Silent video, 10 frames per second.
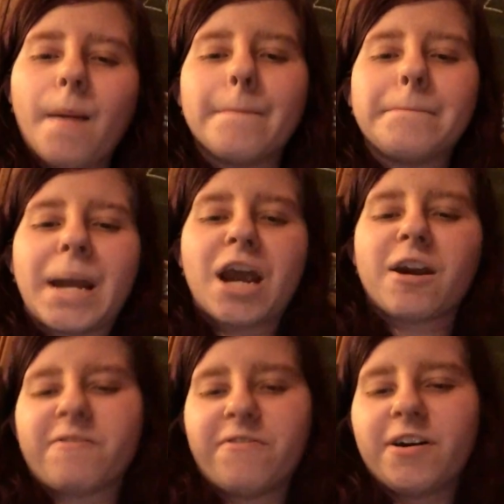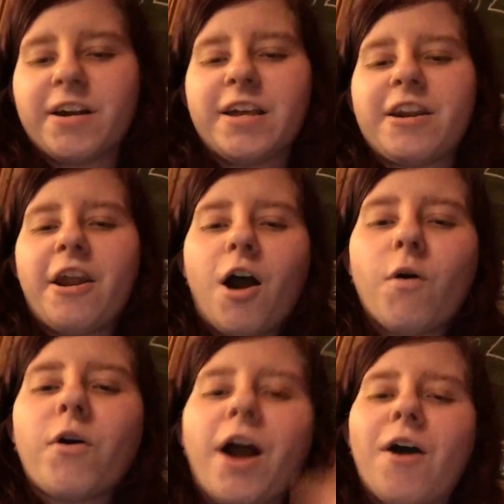barefooted,
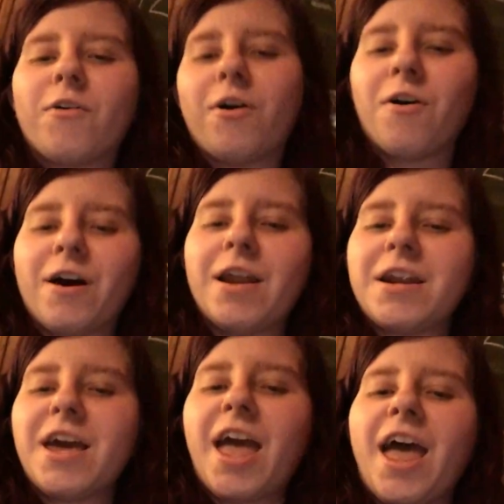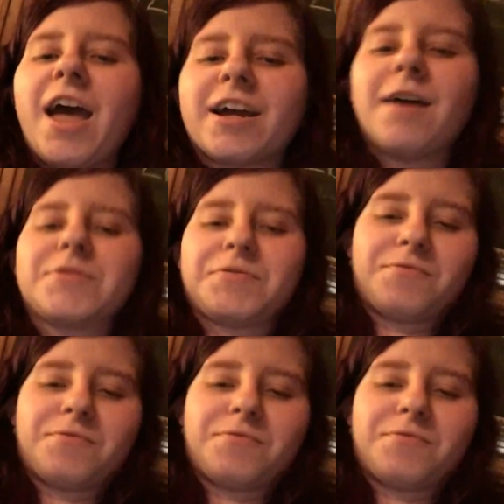no coat on, comes